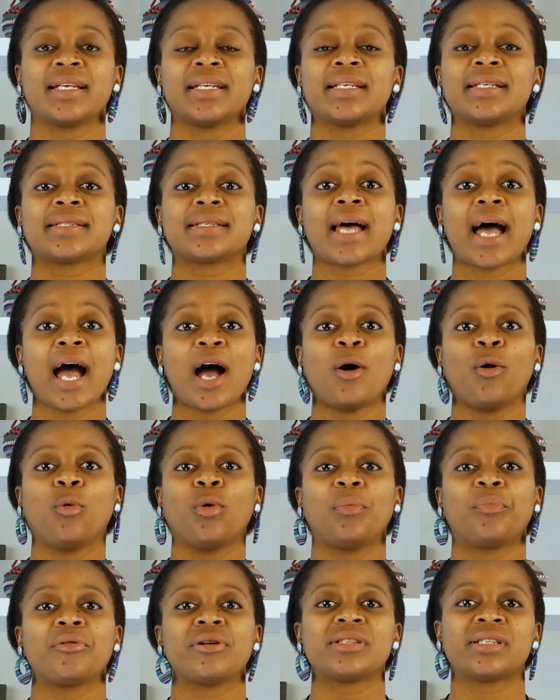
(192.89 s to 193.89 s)
is how
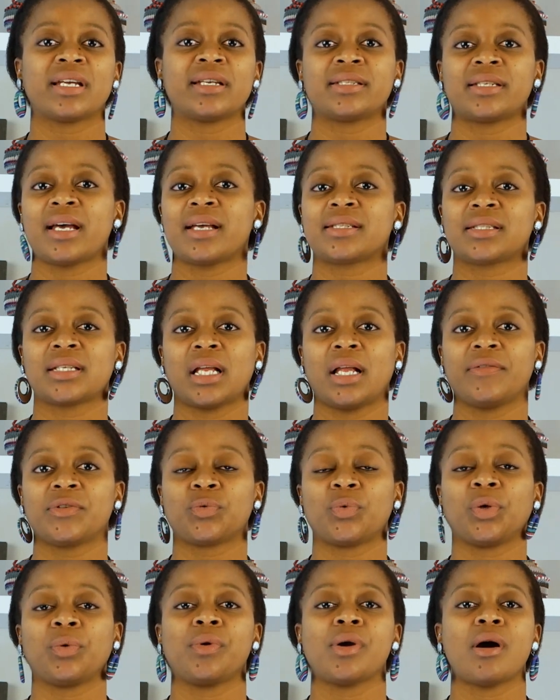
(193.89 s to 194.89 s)
we present ourselves
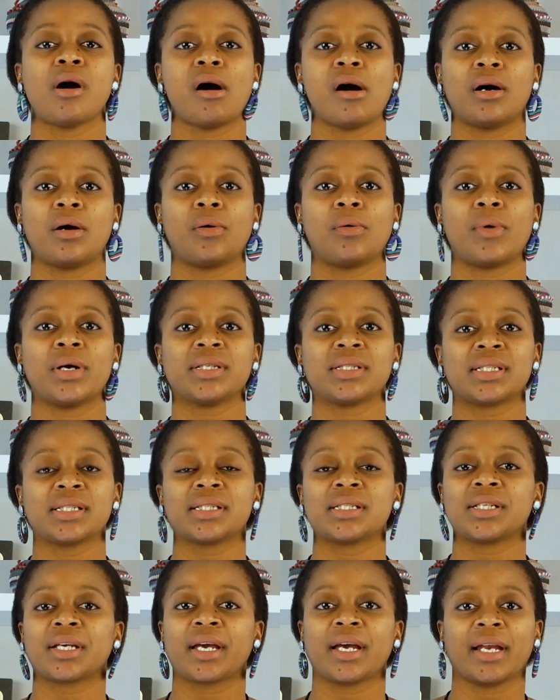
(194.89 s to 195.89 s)
when we are wanting
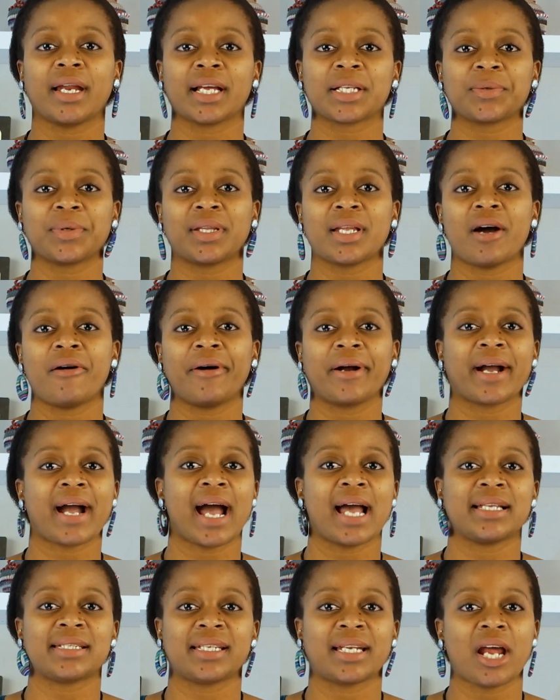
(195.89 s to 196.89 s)
to connect with our
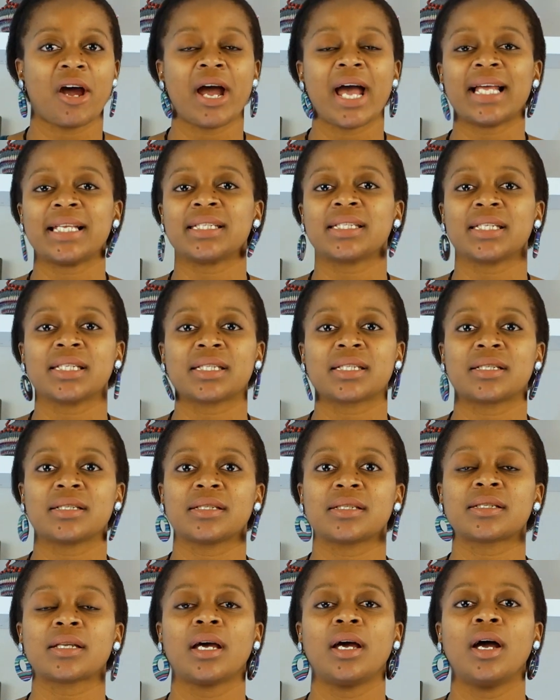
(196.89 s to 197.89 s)
guides and our
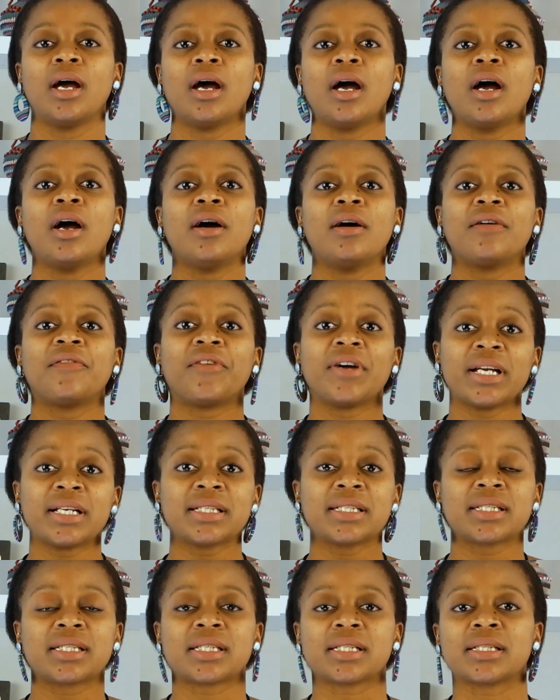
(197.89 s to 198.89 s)
ancestors. For
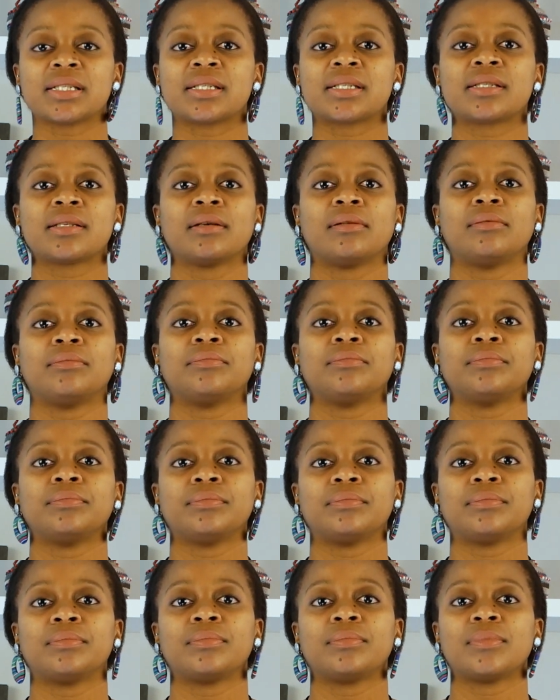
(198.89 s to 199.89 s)
instance,
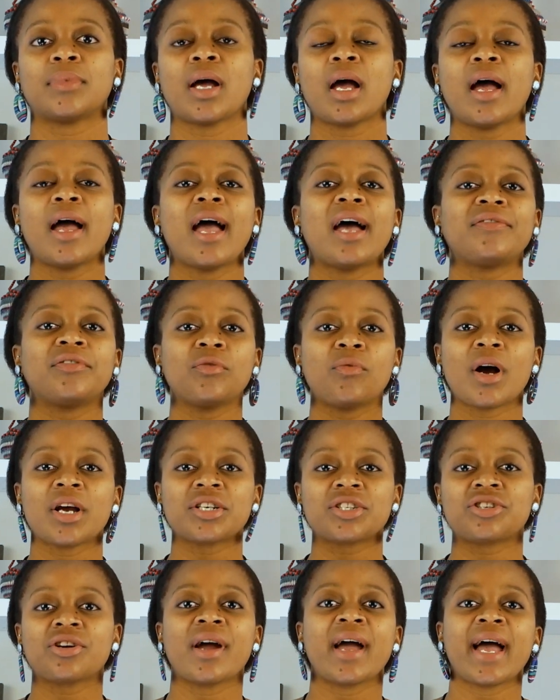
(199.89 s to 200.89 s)
have you
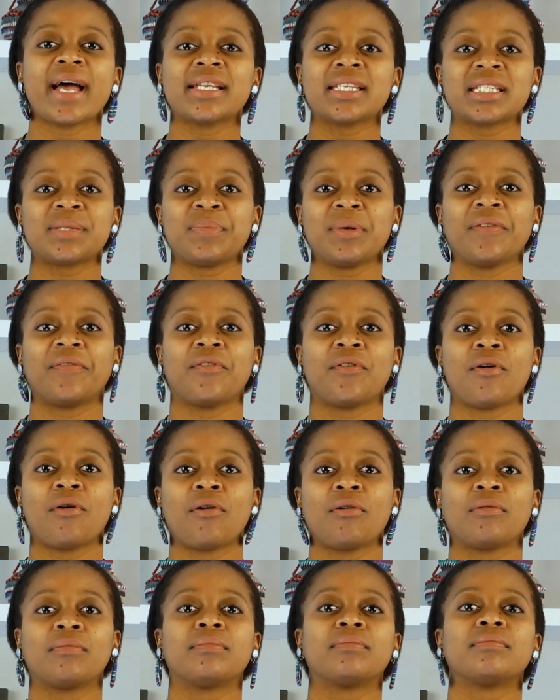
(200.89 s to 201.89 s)
washed your hands
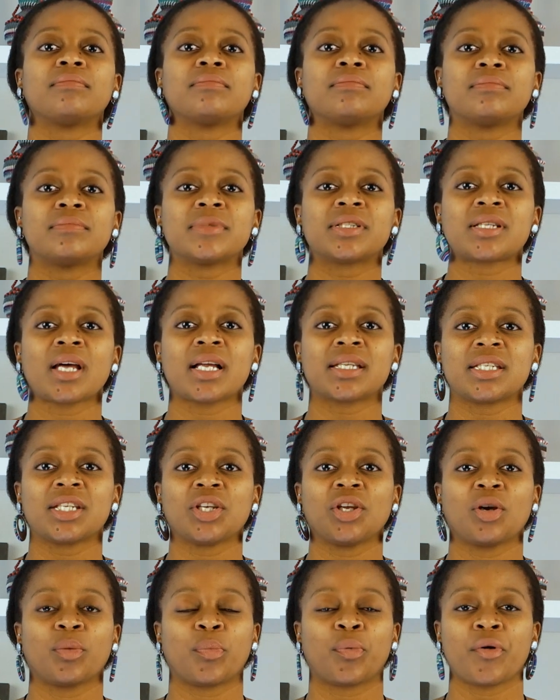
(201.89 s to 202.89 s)
before
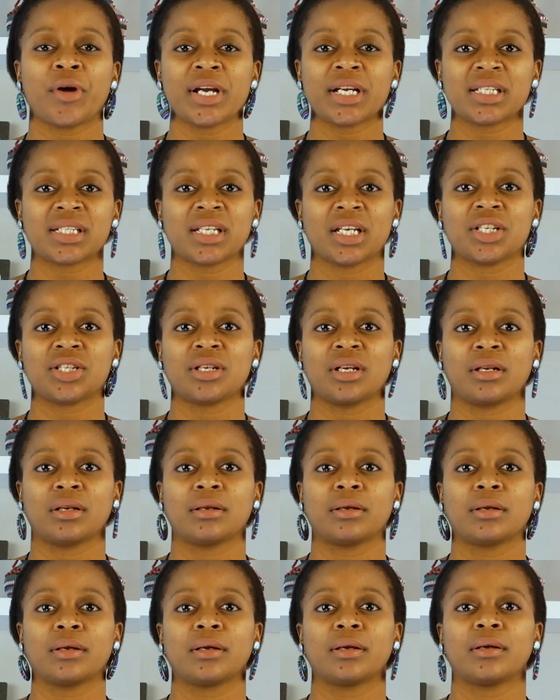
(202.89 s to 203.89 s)
starting your prayer session?